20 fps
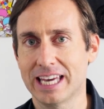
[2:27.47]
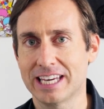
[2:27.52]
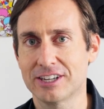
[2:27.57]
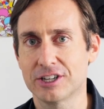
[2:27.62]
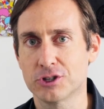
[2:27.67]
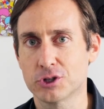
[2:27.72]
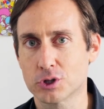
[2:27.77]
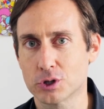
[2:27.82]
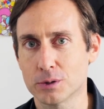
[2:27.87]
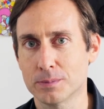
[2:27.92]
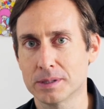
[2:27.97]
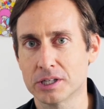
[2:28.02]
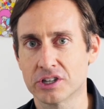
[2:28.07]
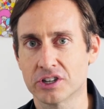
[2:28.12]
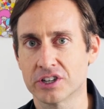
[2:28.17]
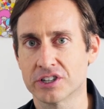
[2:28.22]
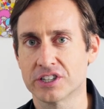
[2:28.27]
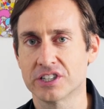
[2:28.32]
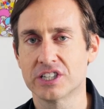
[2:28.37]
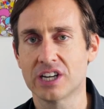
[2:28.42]
a
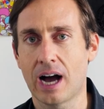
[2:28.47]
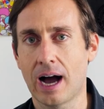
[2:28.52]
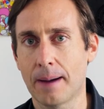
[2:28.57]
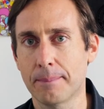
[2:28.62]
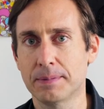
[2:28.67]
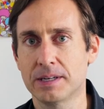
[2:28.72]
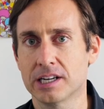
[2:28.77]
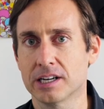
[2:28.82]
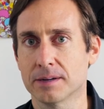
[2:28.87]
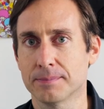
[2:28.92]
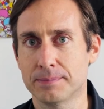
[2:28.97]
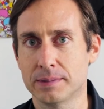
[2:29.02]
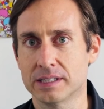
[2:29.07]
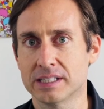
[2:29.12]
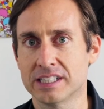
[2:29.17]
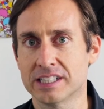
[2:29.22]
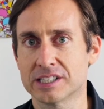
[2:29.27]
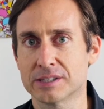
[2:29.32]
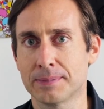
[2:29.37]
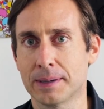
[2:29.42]
contributor to top-tier
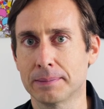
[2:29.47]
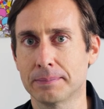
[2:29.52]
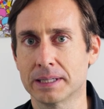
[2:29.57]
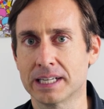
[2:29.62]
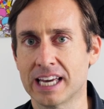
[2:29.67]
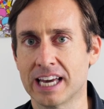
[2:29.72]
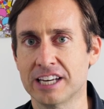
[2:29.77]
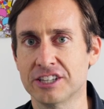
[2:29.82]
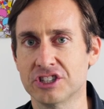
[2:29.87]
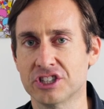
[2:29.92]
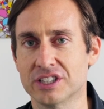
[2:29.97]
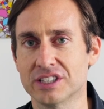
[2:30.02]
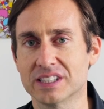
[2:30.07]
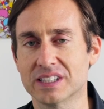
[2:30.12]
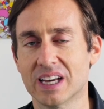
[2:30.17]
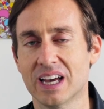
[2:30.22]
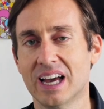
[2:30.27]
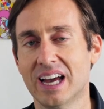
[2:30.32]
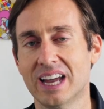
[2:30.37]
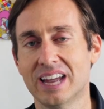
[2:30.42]
business publications.